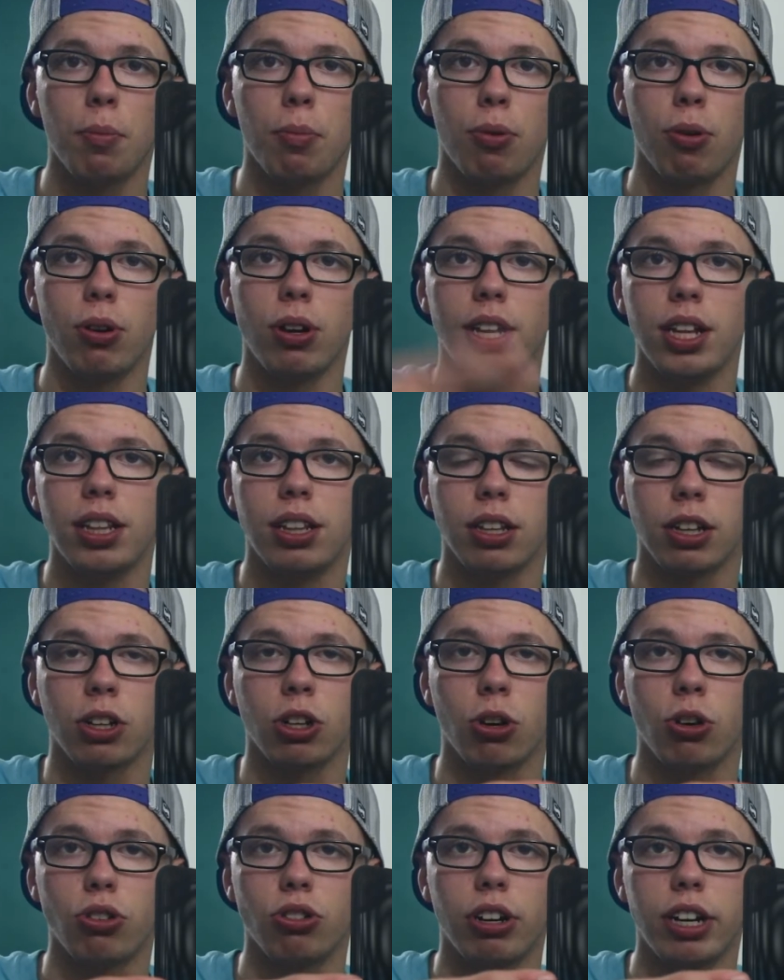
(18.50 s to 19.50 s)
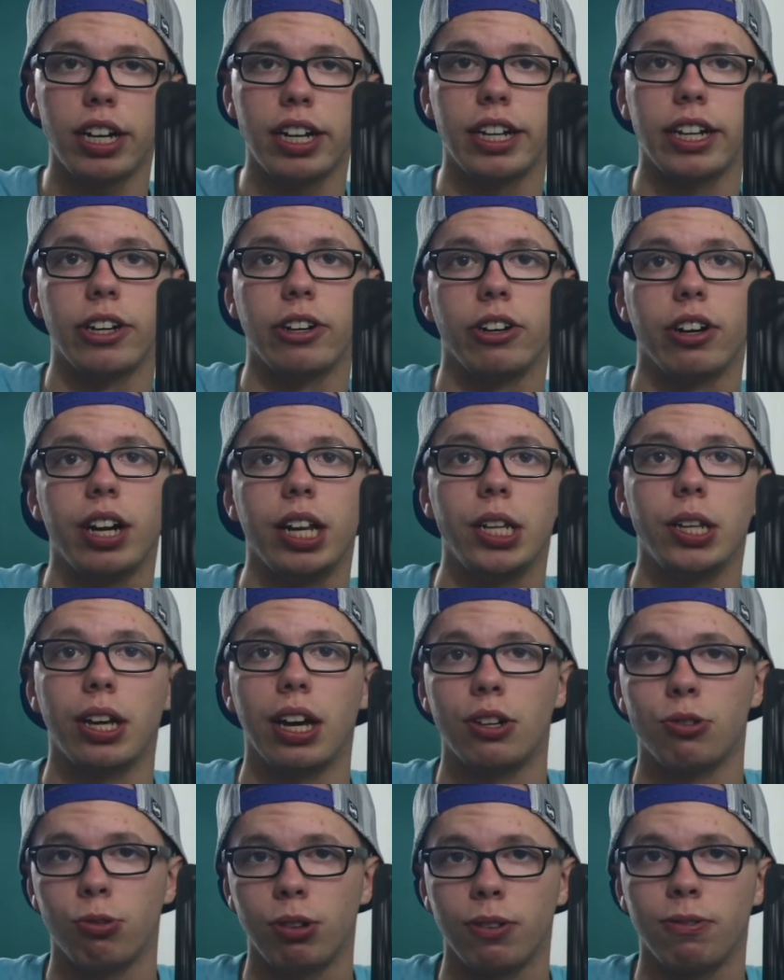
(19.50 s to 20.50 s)
put in the code right here, and you
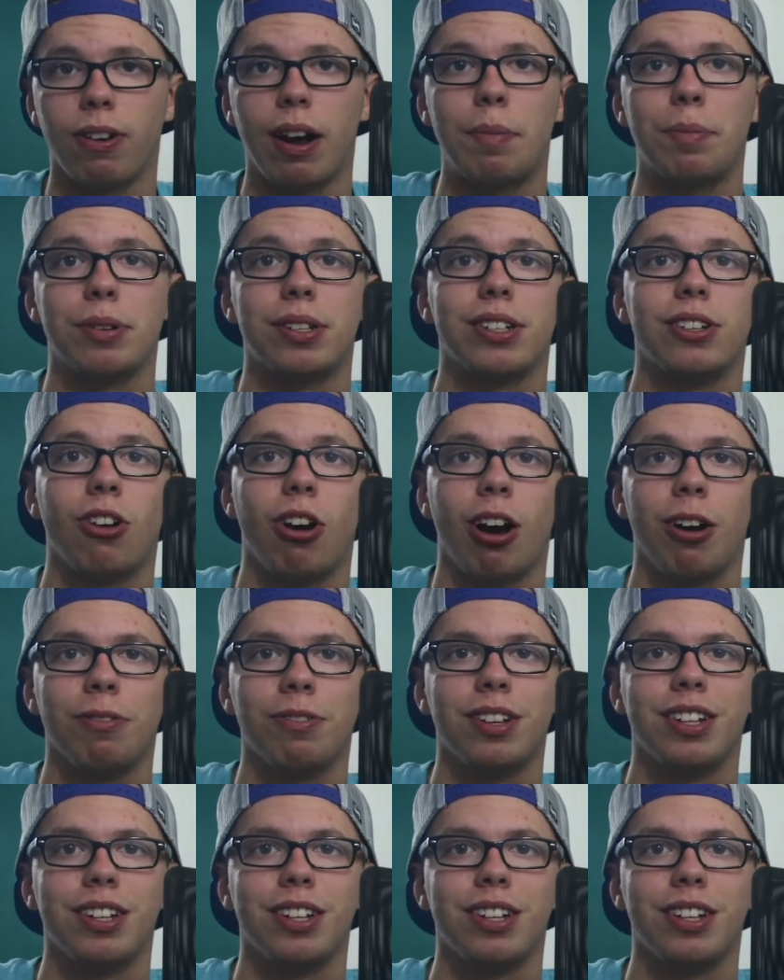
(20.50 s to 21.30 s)
got 25% off.